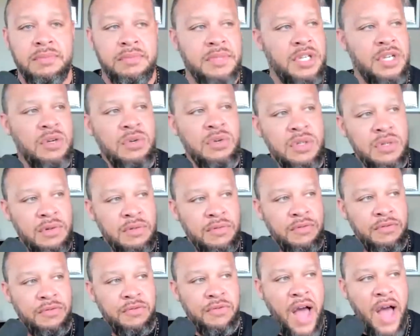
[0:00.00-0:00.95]
She was a
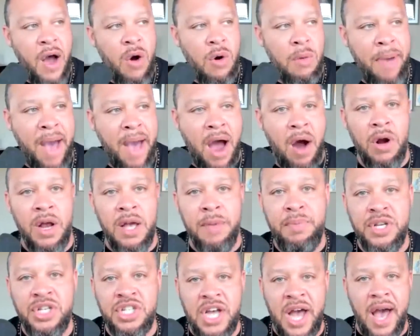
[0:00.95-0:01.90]
flower power
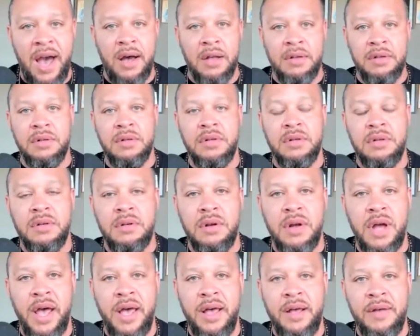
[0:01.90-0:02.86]
hippie child,
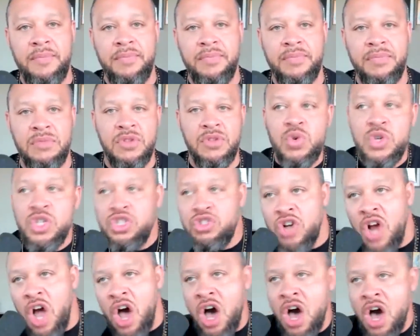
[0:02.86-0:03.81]
right? Doing
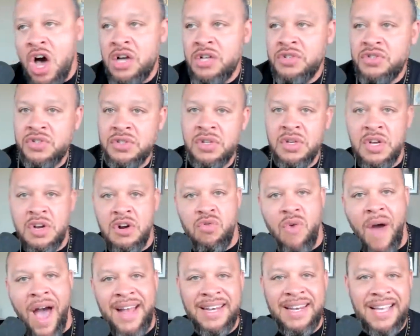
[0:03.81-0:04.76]
drugs and
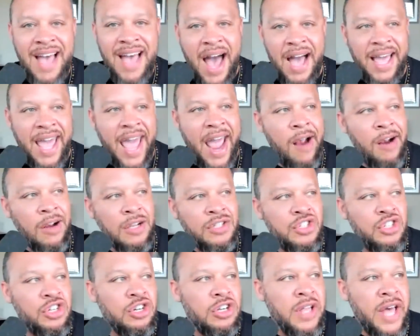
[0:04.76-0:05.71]
riding the cock
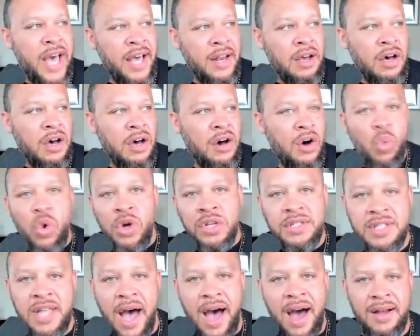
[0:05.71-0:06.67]
carousel at uh,
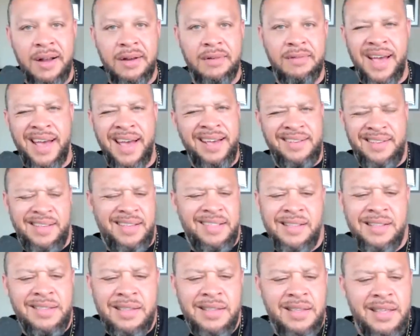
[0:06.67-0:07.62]
Woodstock, right?
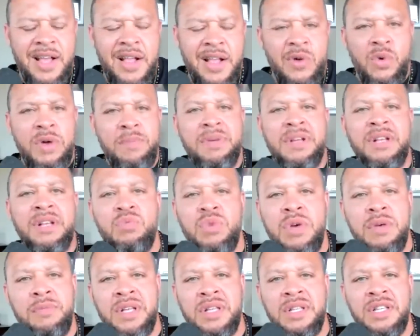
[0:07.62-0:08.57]
We've been
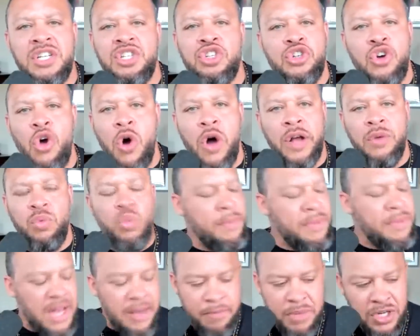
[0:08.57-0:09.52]
we've been destroyed.
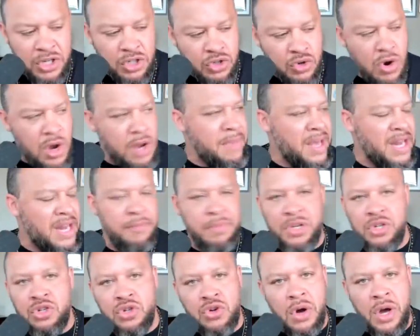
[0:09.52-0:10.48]
Women have been destroyed. Men have
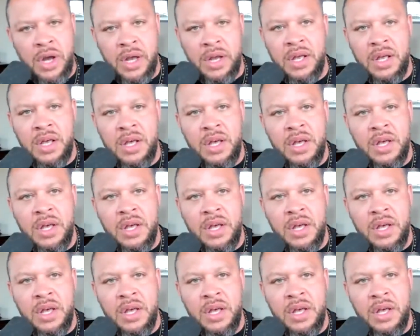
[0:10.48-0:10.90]
been destroyed.